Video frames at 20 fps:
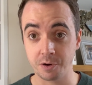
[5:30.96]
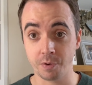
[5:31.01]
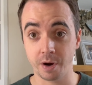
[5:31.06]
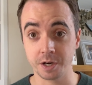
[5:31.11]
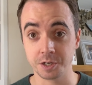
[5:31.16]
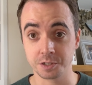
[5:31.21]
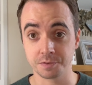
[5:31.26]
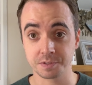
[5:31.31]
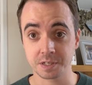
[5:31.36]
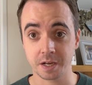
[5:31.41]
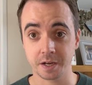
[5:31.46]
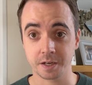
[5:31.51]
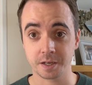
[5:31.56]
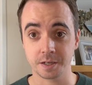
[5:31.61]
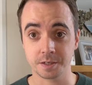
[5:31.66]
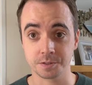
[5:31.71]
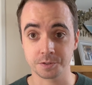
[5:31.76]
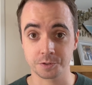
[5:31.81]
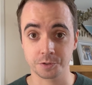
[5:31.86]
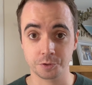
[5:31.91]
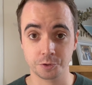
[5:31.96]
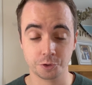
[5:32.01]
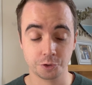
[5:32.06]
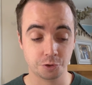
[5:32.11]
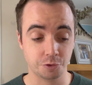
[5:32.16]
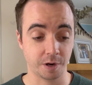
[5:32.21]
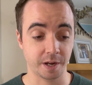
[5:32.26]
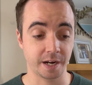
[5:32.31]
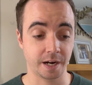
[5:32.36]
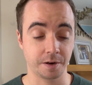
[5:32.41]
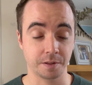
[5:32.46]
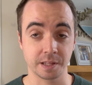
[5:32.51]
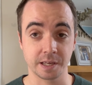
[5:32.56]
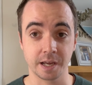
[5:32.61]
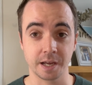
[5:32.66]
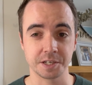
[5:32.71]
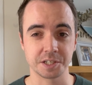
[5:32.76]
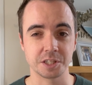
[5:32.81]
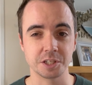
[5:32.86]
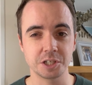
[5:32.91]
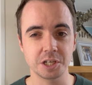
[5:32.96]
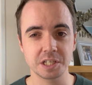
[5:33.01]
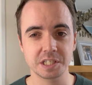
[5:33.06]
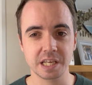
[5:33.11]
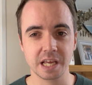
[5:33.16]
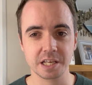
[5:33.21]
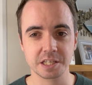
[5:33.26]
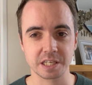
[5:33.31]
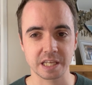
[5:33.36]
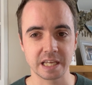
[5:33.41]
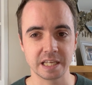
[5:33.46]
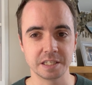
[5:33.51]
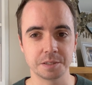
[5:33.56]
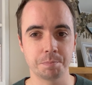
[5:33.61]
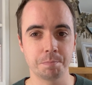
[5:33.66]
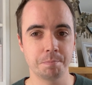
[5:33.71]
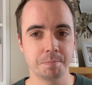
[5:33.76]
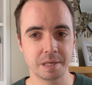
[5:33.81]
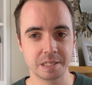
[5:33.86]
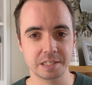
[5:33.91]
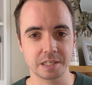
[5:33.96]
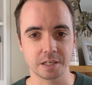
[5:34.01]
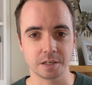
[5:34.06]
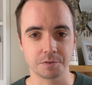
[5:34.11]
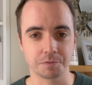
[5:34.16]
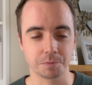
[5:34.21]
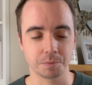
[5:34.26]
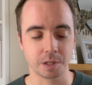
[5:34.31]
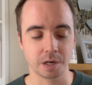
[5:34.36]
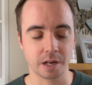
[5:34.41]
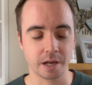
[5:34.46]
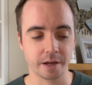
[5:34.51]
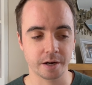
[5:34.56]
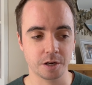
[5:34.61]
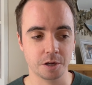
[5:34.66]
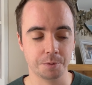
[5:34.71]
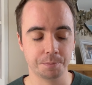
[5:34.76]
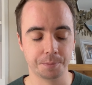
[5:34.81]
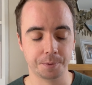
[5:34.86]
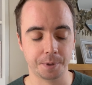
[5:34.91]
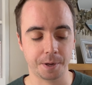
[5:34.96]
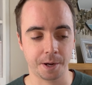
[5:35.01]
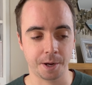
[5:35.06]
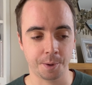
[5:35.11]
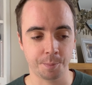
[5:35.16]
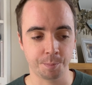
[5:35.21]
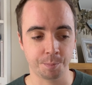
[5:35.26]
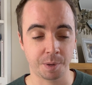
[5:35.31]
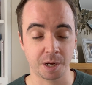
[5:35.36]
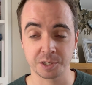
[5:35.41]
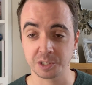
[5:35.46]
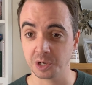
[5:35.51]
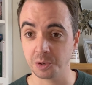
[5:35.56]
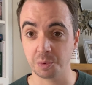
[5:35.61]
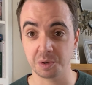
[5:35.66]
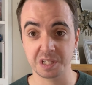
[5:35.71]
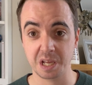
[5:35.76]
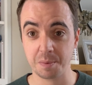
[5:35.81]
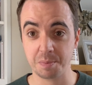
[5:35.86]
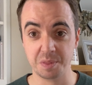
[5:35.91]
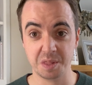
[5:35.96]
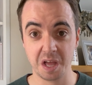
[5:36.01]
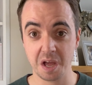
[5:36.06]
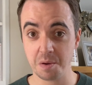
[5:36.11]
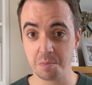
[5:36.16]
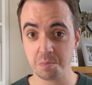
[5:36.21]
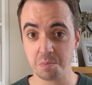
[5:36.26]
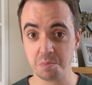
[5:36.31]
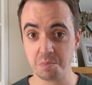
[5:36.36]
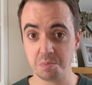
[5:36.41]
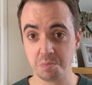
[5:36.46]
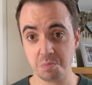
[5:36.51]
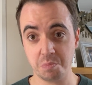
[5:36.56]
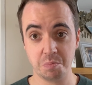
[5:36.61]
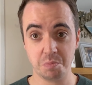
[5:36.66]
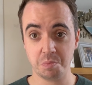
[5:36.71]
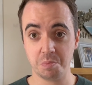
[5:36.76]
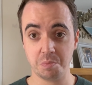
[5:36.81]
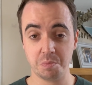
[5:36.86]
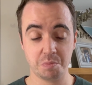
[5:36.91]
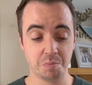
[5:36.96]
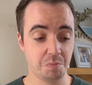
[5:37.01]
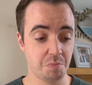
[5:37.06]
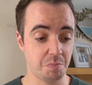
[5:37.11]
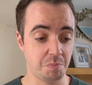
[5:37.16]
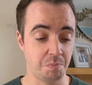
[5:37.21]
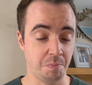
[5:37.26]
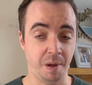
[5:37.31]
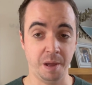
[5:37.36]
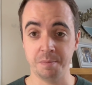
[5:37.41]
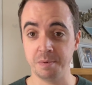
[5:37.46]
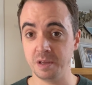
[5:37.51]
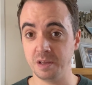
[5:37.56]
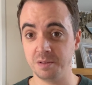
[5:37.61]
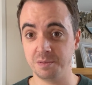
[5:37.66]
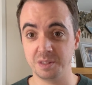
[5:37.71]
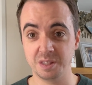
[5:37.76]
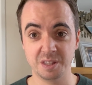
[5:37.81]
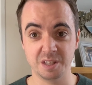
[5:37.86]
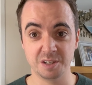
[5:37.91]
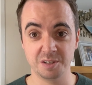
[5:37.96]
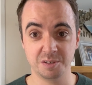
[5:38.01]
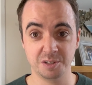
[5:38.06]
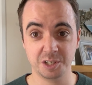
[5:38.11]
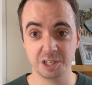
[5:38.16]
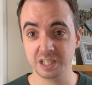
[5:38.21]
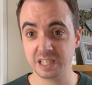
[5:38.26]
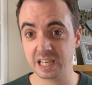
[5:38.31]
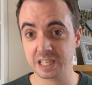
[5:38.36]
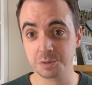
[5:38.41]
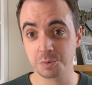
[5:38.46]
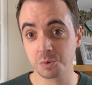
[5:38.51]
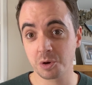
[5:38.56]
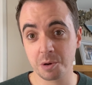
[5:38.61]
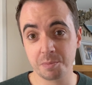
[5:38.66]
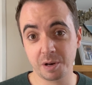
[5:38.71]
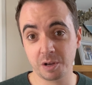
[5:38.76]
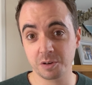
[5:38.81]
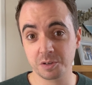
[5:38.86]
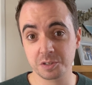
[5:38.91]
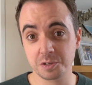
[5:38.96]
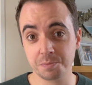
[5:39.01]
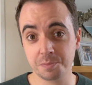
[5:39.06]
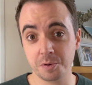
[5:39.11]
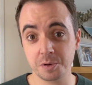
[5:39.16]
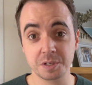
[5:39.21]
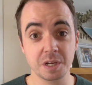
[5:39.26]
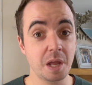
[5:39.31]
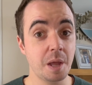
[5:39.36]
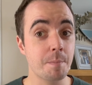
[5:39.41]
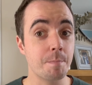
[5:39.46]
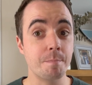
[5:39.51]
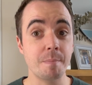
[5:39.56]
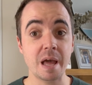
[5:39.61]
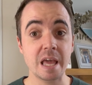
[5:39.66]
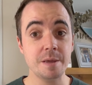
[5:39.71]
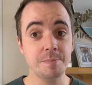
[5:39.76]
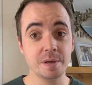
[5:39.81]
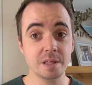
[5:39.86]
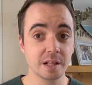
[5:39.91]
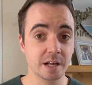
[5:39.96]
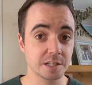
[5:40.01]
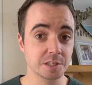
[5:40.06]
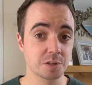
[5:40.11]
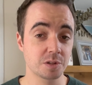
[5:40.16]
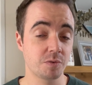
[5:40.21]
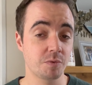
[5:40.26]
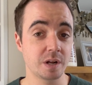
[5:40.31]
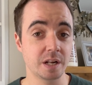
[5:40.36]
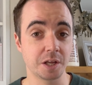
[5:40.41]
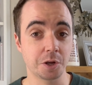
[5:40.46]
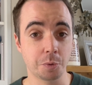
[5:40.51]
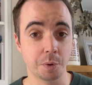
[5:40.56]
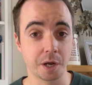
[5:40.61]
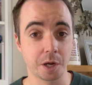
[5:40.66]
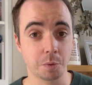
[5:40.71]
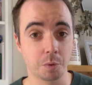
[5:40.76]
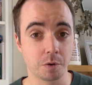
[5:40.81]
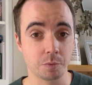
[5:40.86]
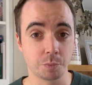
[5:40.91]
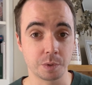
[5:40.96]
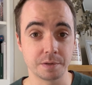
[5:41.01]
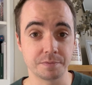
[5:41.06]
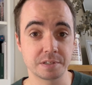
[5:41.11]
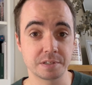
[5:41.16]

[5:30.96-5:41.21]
range of Taycans straight out of the gate. The GTS is missing from the lineup. I don't know what's happened there. Maybe the GTS will come along at some point. Maybe that's the really quick one we've